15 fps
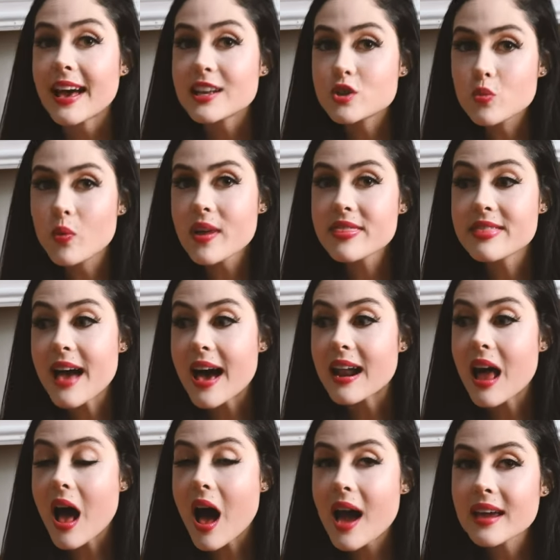And with
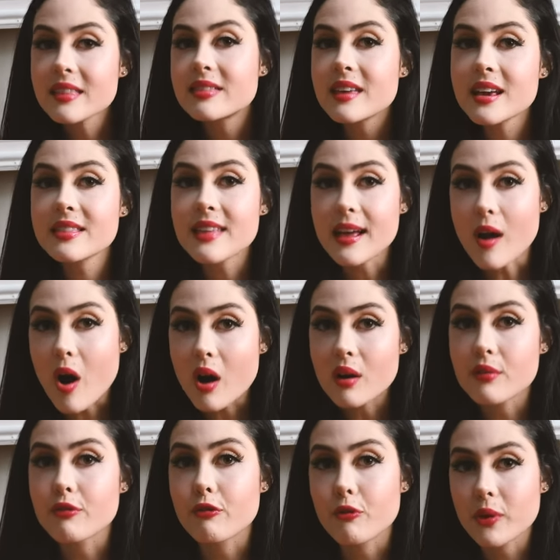that, I think that
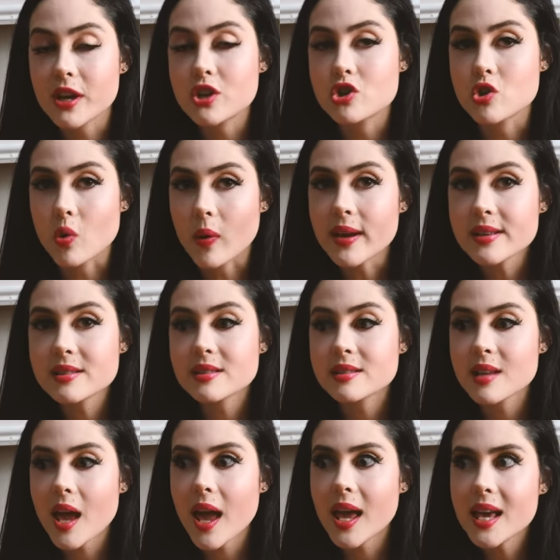our free
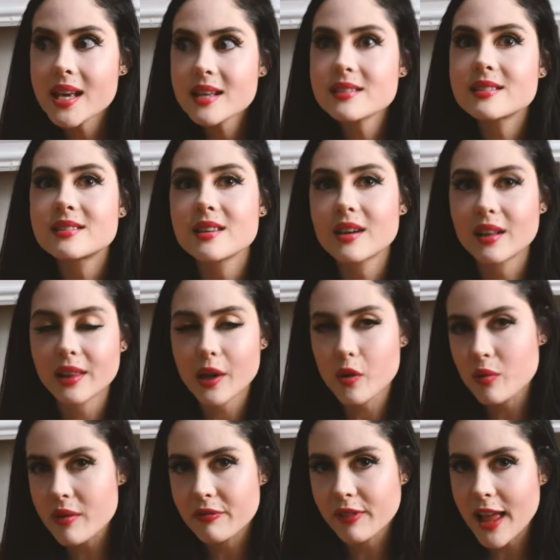choice is the
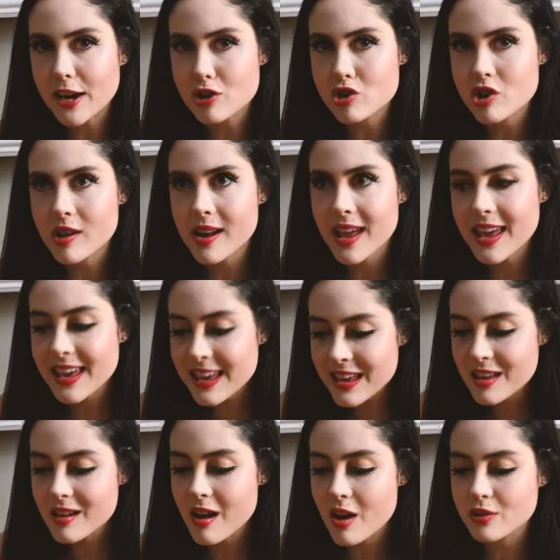clear reflection
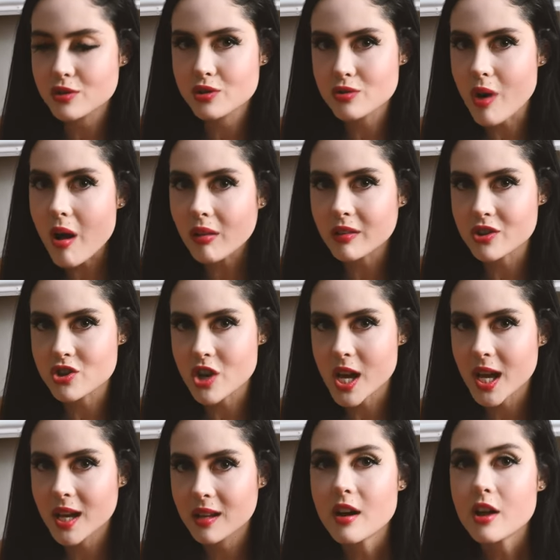in
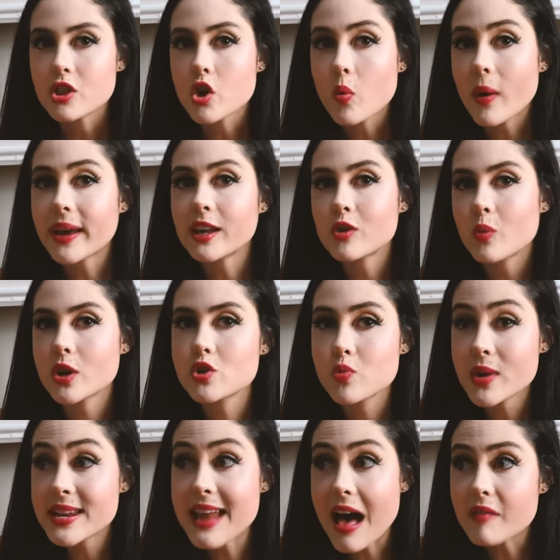astrology. The way in which
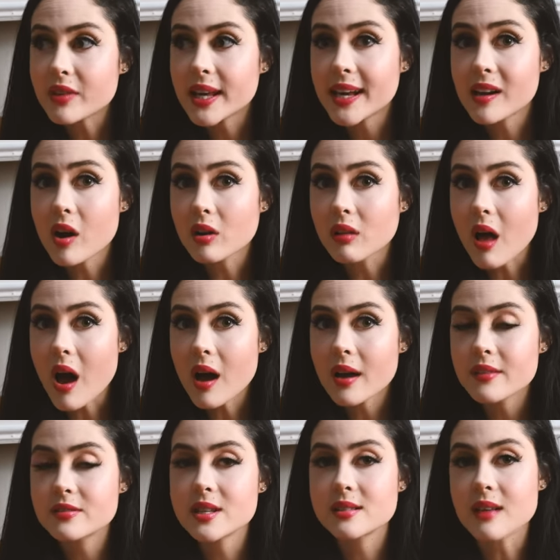we navigate our
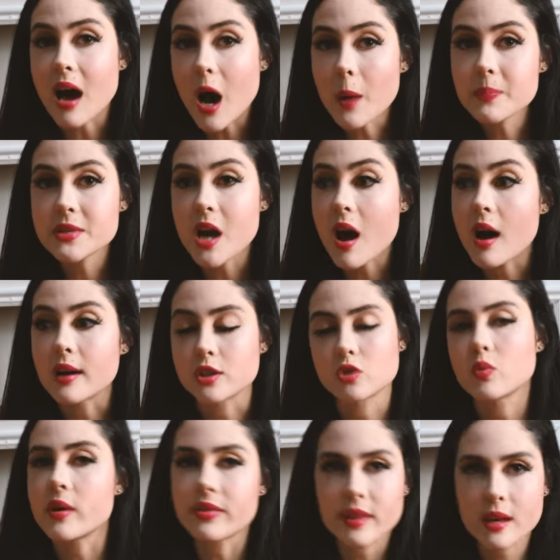lives is up to
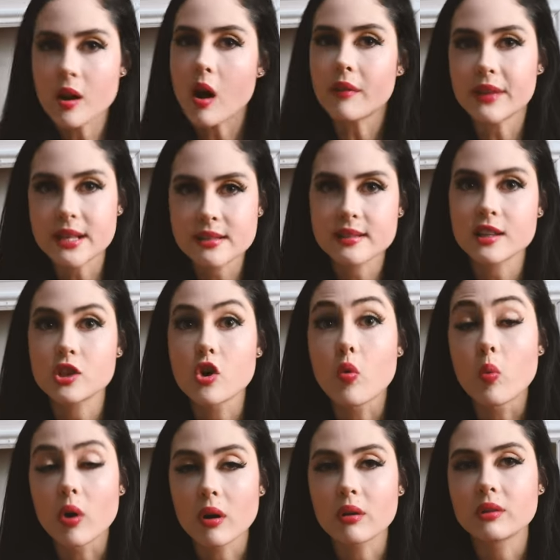us within, obviously, the
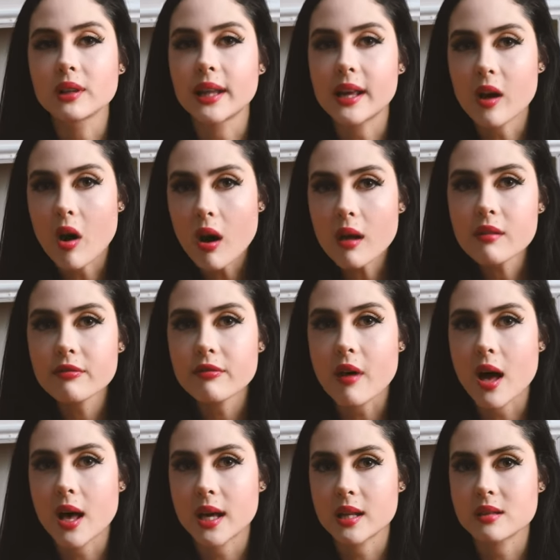worldly
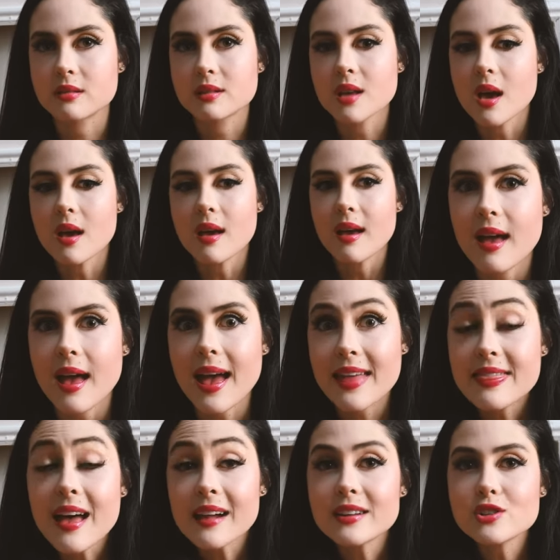confines,
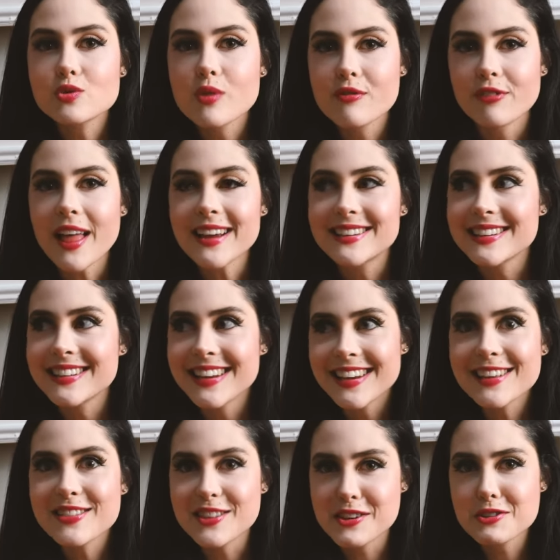and that is reflected
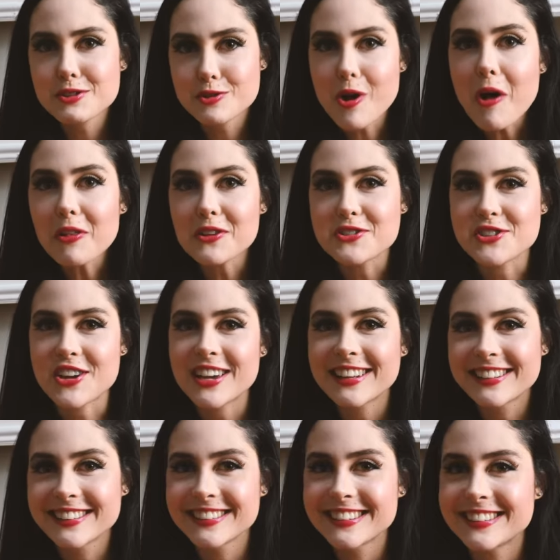in the astrology.
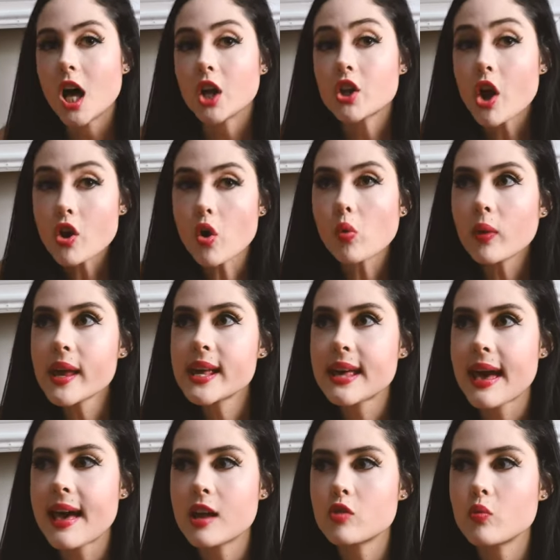Not only
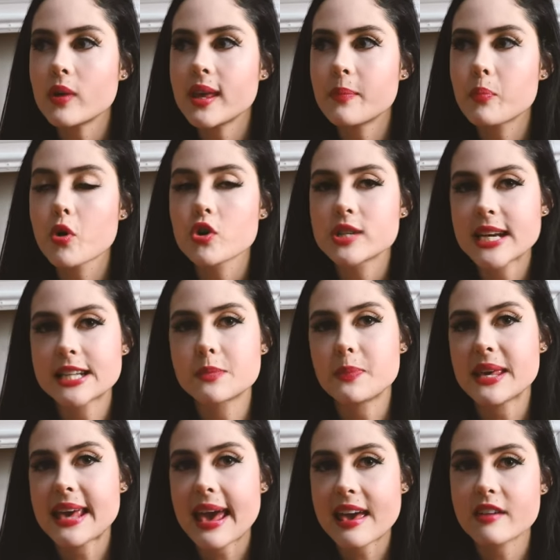can we predict
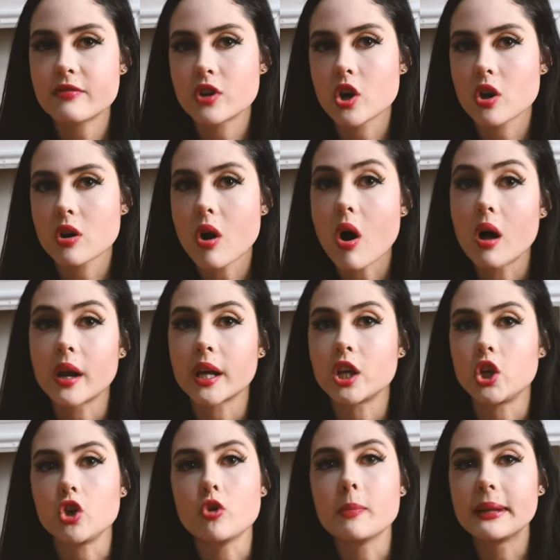behavior on a
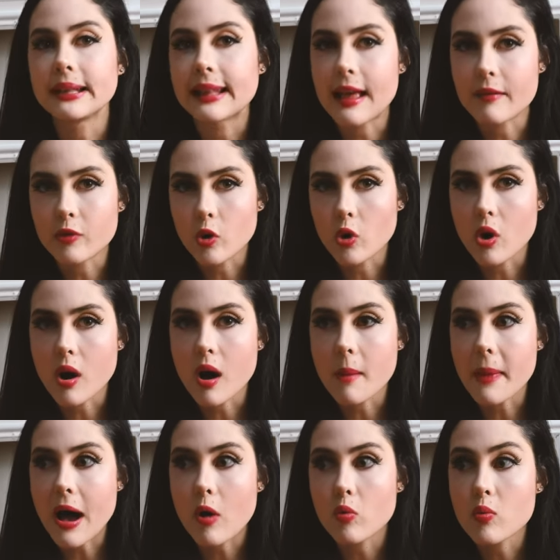human level
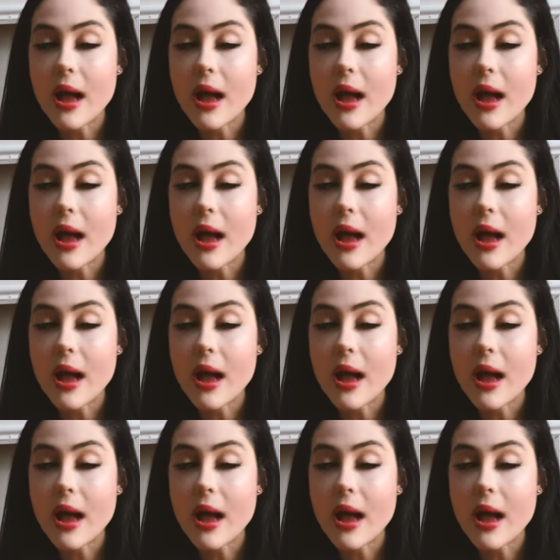about